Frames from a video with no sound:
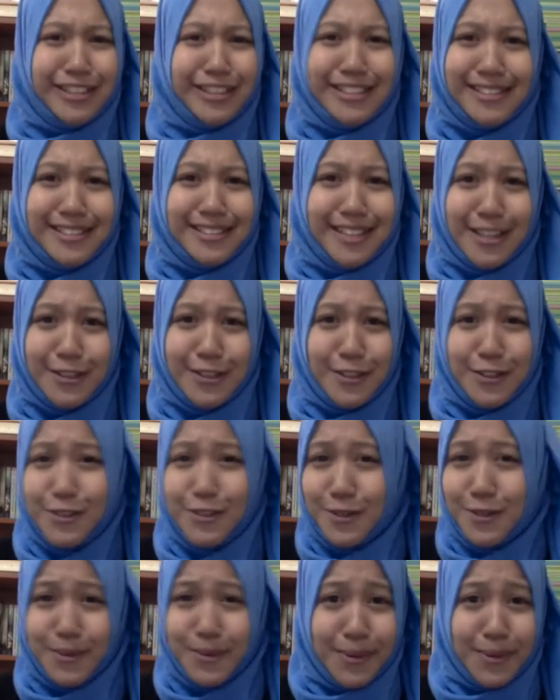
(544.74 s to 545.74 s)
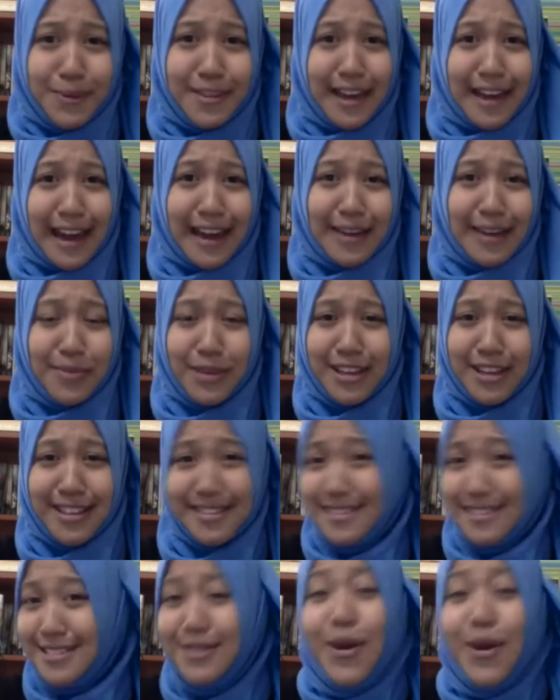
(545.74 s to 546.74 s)
just need to screw that because
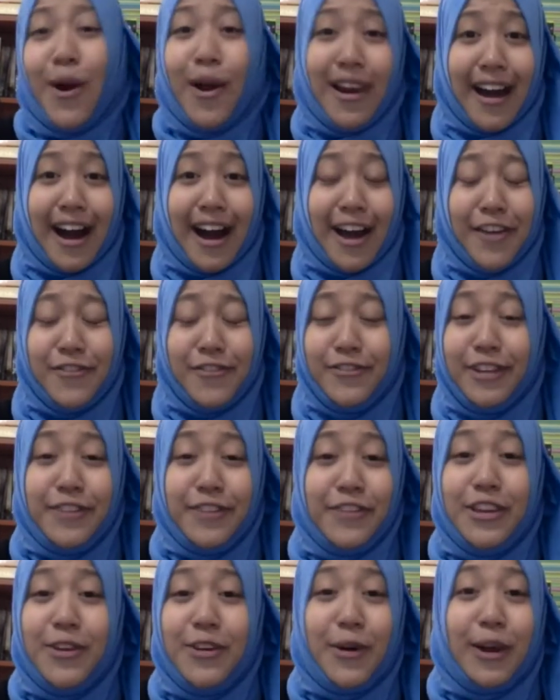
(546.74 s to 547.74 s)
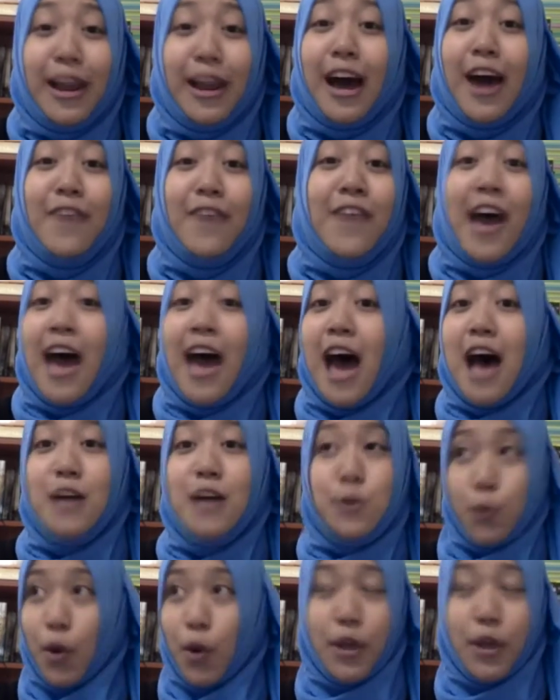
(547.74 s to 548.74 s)
it's your life, living your life
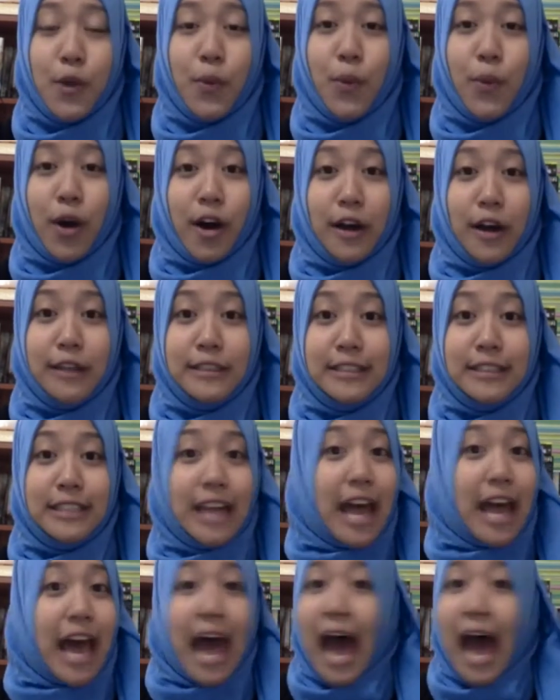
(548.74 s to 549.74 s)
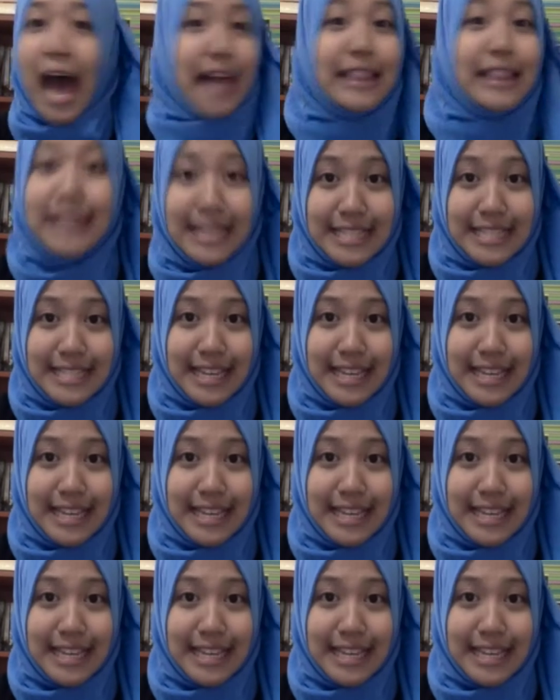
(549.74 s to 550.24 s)
as what you want, and that's